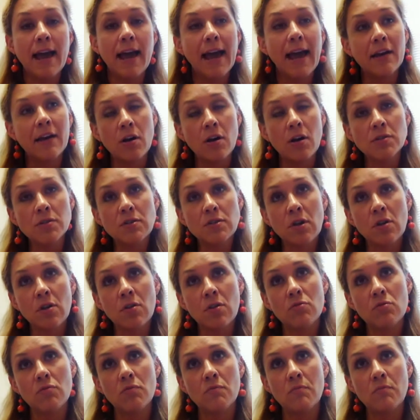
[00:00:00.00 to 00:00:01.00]
and
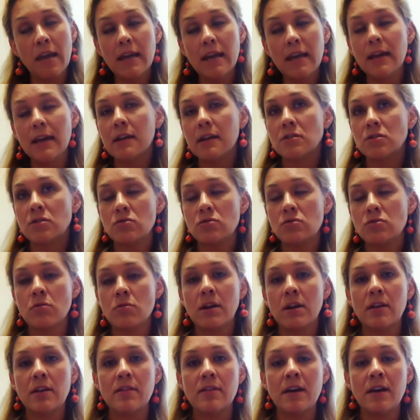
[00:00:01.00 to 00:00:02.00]
also making it a
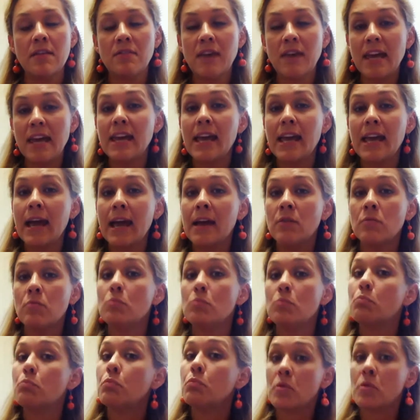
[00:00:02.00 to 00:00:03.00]
story that they
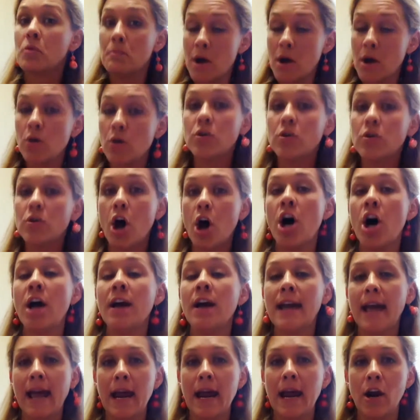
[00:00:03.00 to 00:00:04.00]
can promote
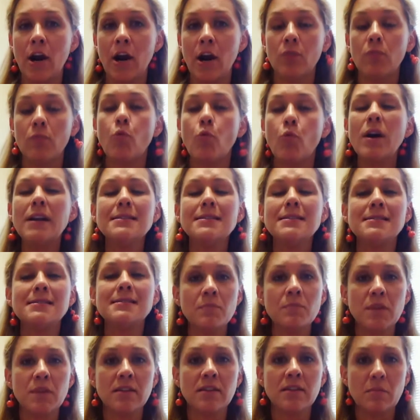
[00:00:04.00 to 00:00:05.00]
on air what is
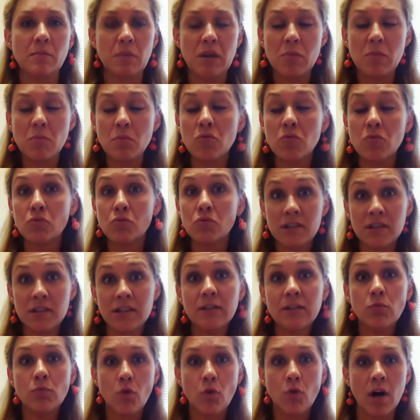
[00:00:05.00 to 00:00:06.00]
something that people
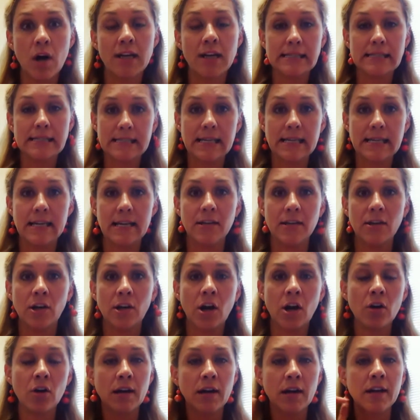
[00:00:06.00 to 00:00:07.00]
really want to see you
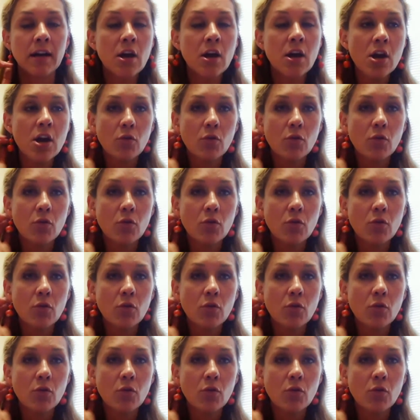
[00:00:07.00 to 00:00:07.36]
know like